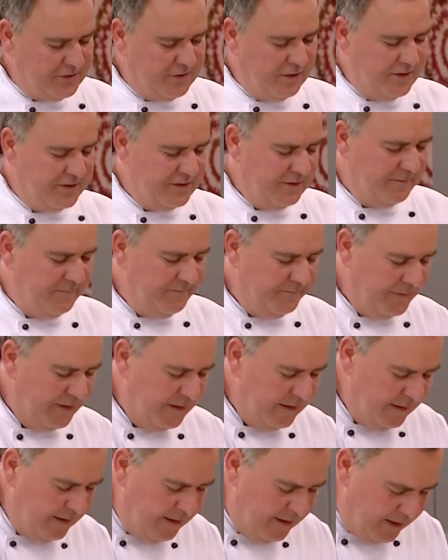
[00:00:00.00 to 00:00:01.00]
got some
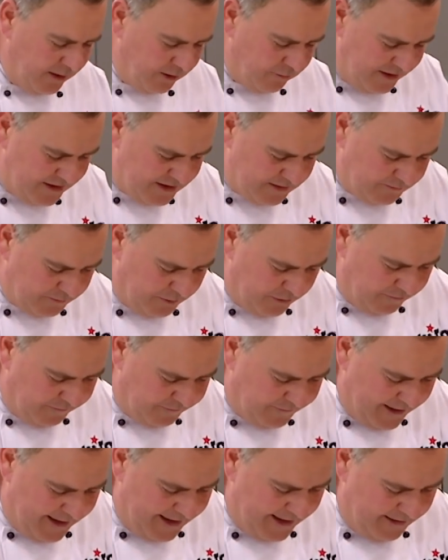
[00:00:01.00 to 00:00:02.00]

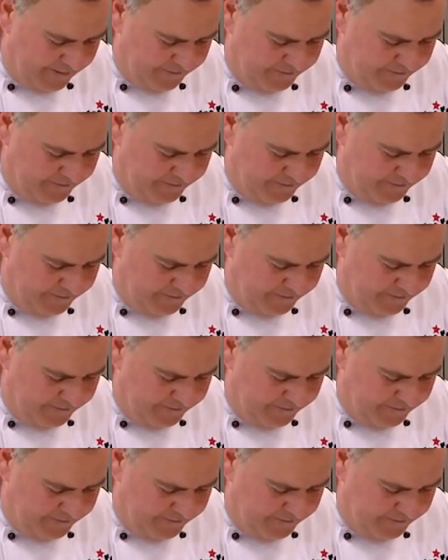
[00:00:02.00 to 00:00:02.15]
greaseproof there,